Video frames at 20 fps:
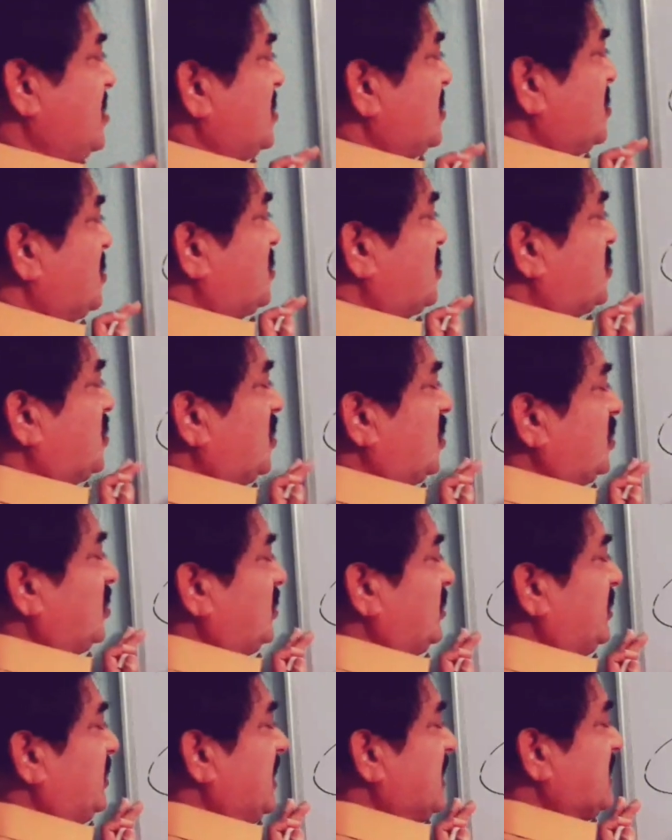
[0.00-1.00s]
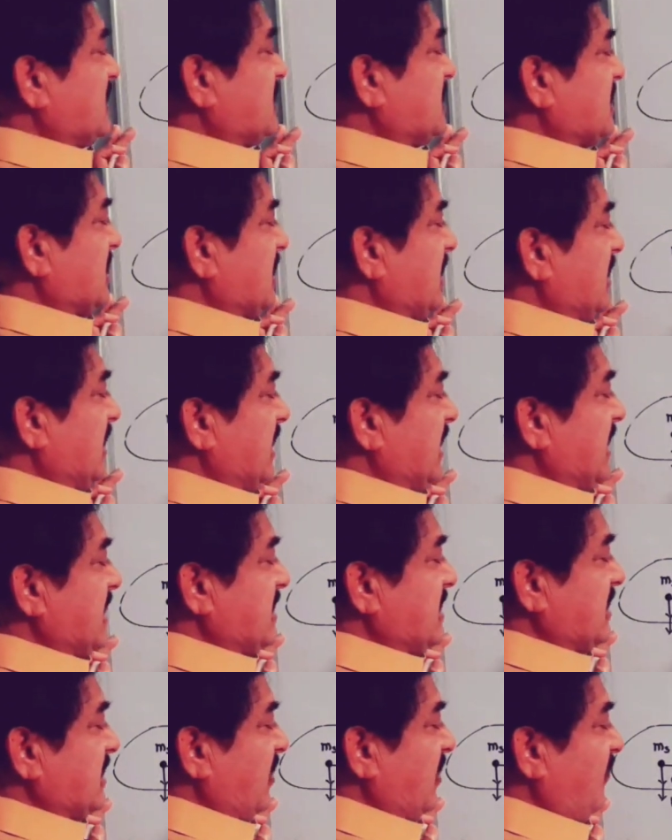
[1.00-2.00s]
So this
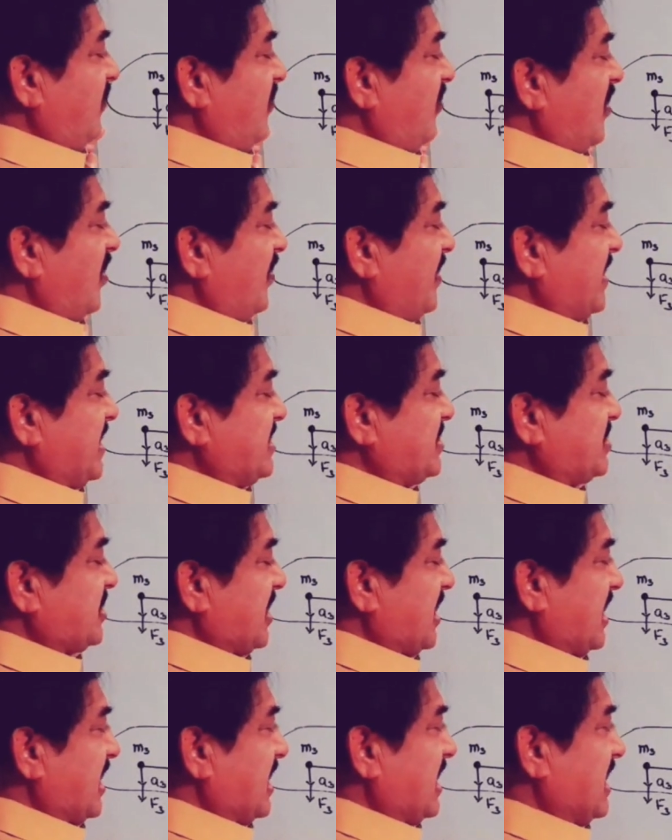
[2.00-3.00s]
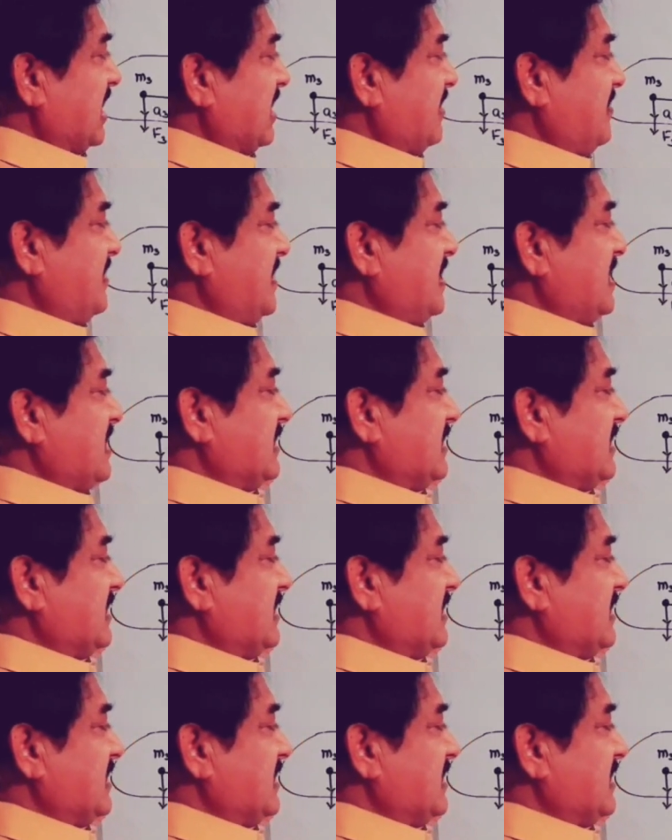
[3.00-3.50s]
length of moment arm,